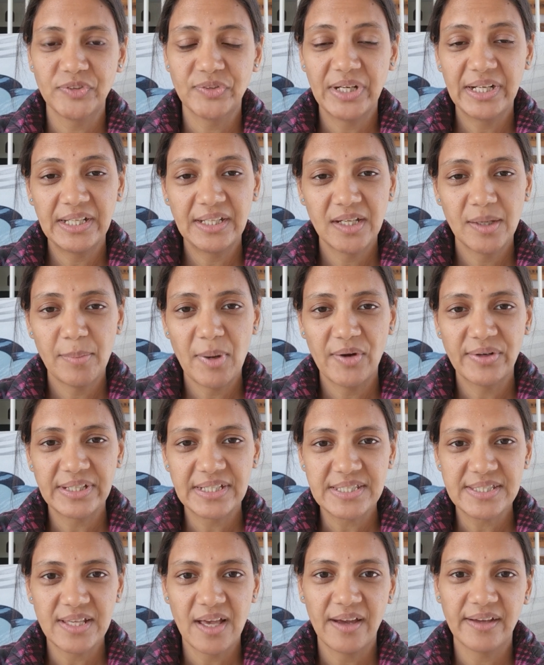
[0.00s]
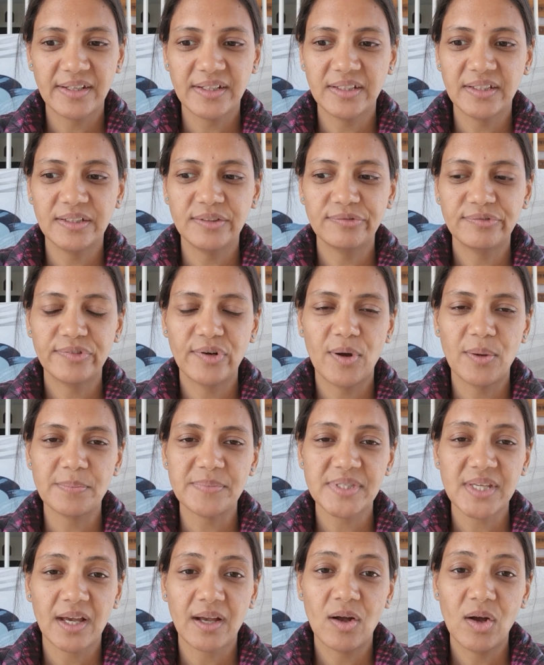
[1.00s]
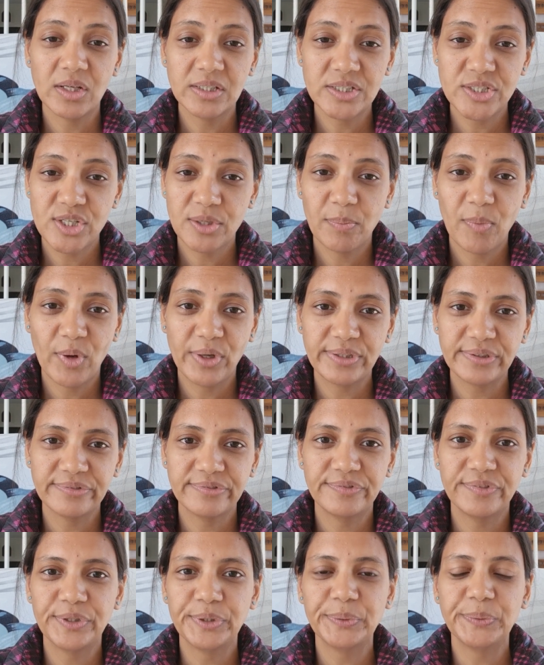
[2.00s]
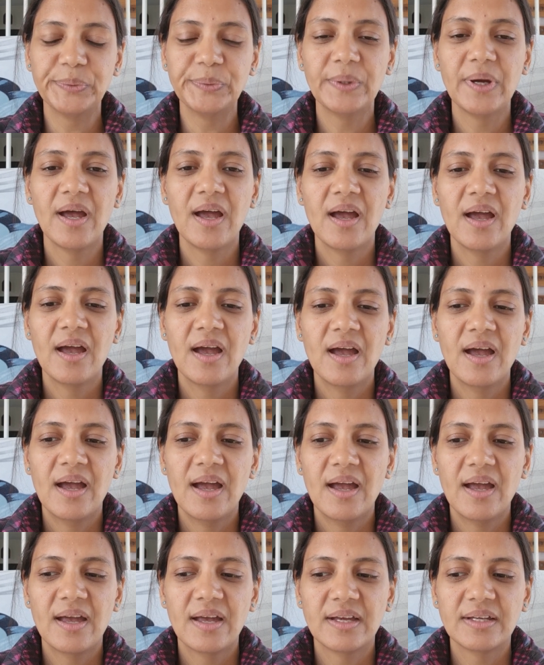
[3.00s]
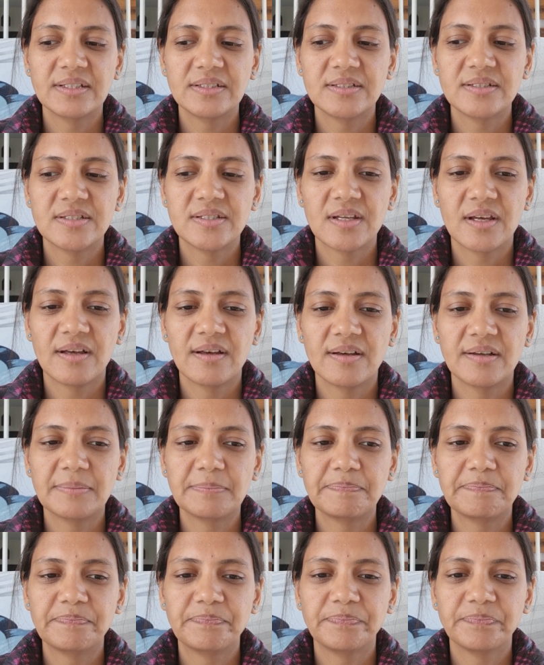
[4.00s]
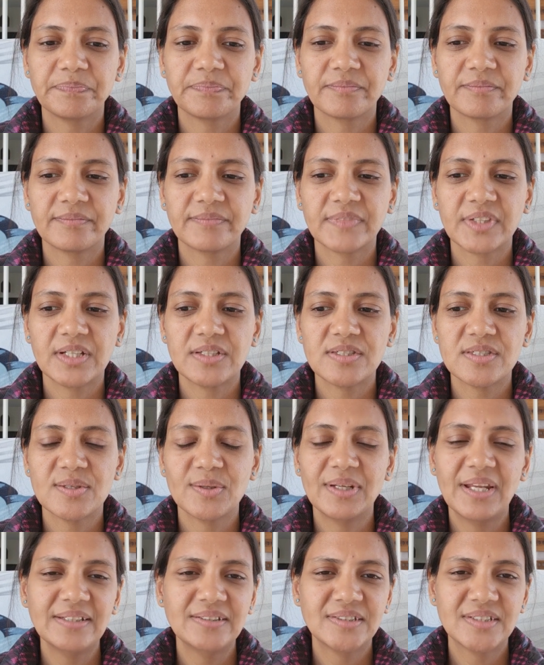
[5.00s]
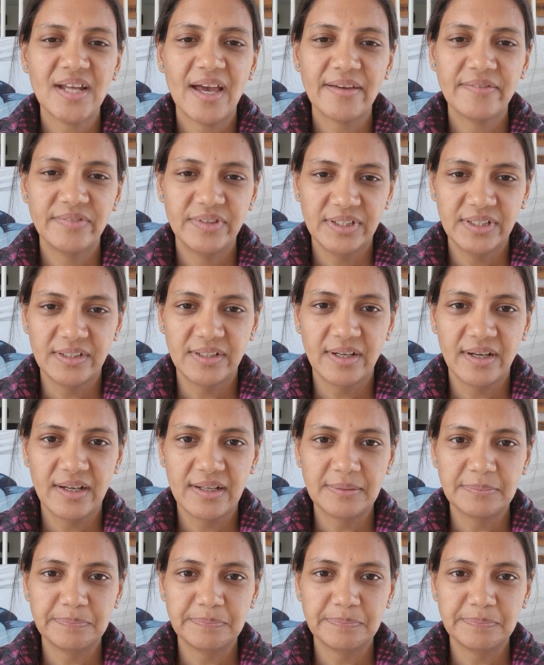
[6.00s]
reading about anxiety from psychology point of view. And so let's dive in.